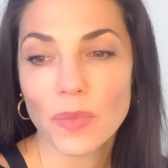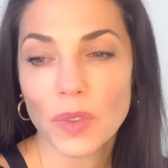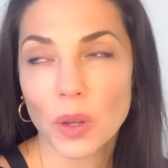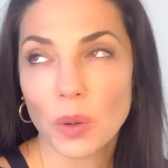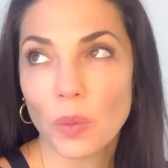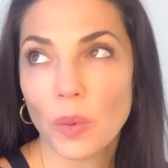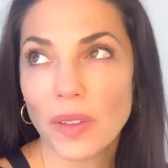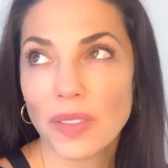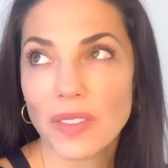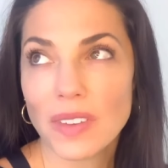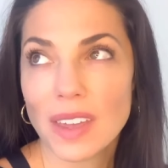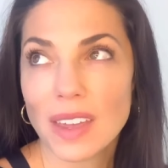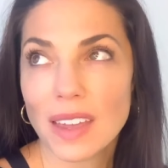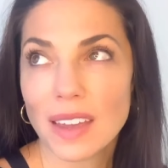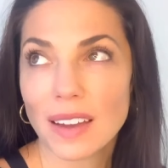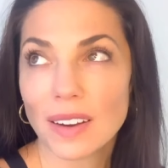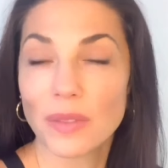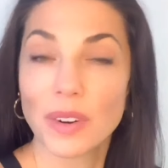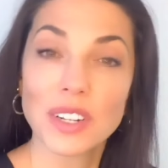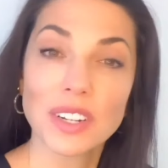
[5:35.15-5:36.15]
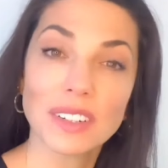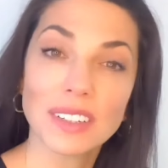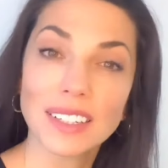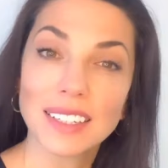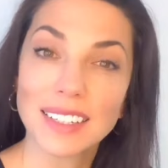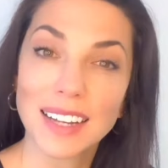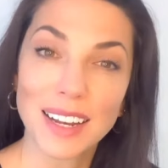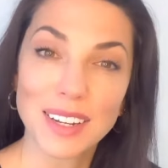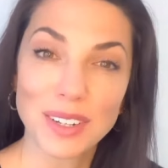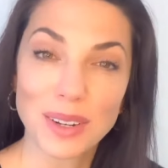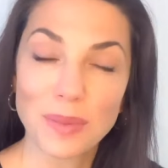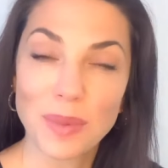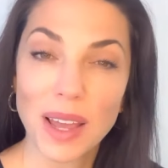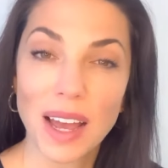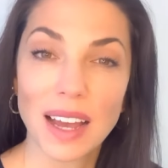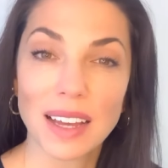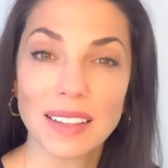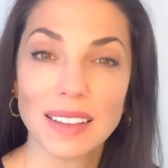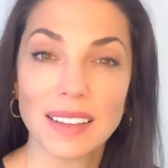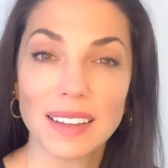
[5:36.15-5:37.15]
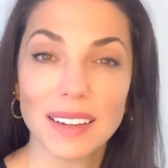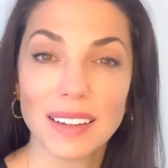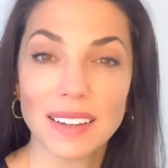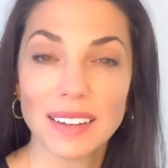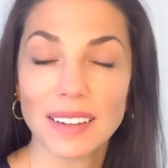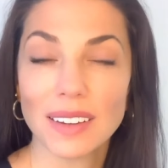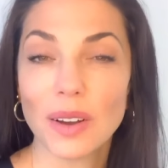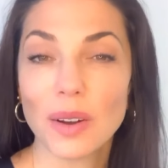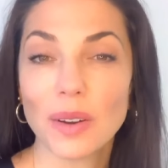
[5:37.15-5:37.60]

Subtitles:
what the original intention behind the